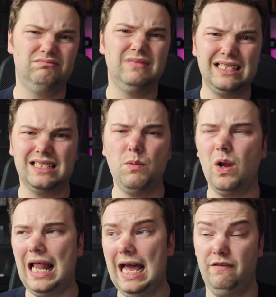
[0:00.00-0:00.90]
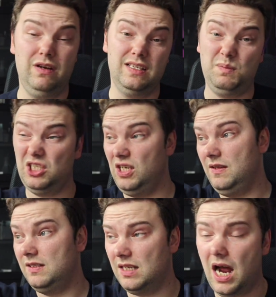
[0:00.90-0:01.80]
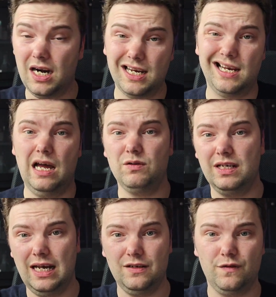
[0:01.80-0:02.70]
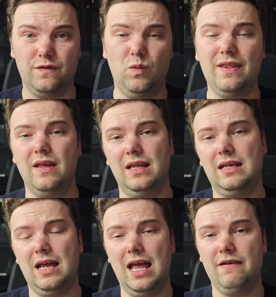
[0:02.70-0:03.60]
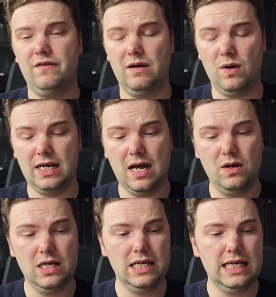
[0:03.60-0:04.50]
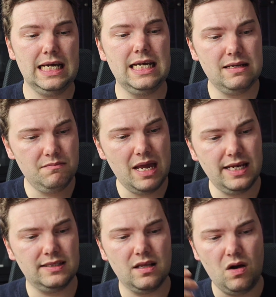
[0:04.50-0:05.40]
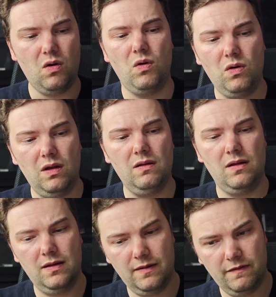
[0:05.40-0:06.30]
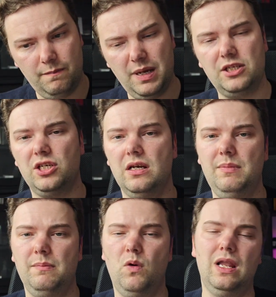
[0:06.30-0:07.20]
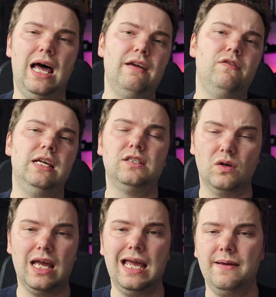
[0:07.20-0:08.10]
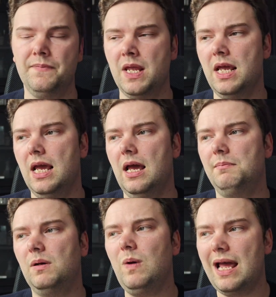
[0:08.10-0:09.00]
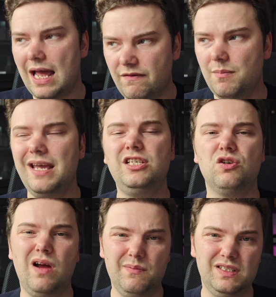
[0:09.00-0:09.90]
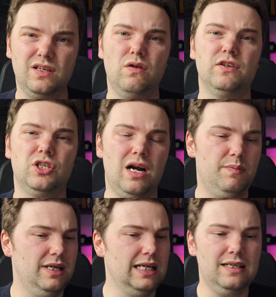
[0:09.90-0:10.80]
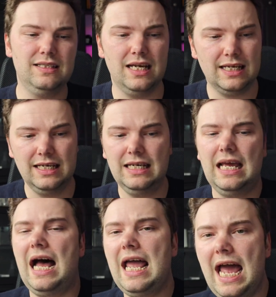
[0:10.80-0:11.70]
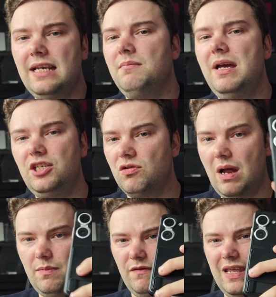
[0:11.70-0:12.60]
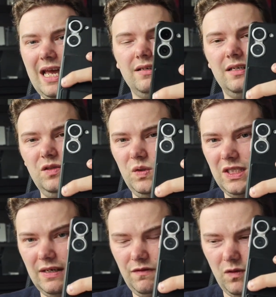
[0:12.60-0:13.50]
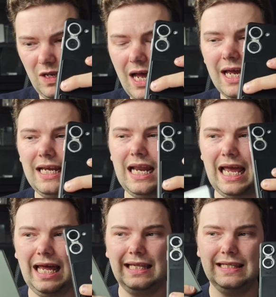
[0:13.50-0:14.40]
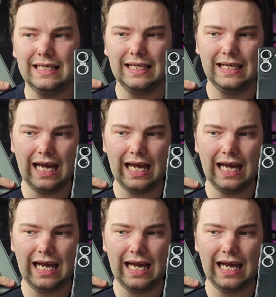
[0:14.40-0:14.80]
it's more lively, especially in this dark, cloudy kind of weather that I have here right now. It makes the whole picture a bit more lively. It's okay. But where I have a major gripe is the over sharpening. And it's like, I had a major gripe with the Asus Zenfone 9, and